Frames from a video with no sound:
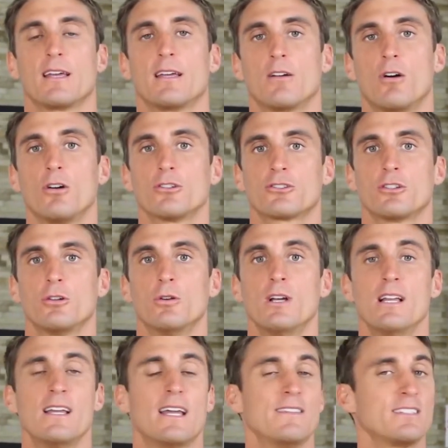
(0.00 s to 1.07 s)
It also,
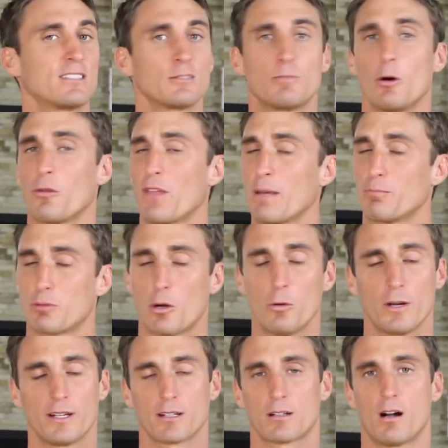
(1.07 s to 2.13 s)
and this is both a
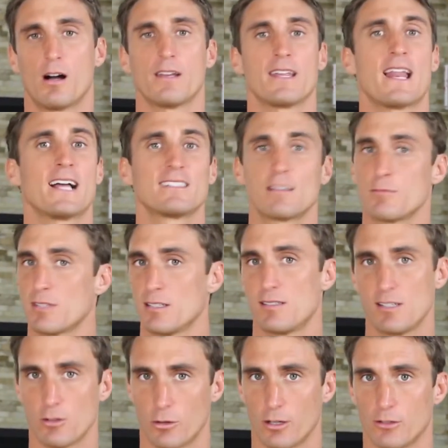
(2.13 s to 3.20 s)
pro and a con, it has
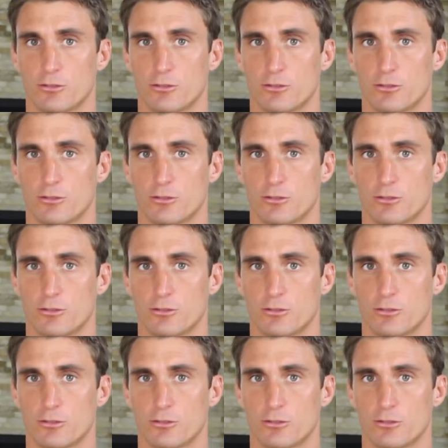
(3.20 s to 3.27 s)
MCT oil.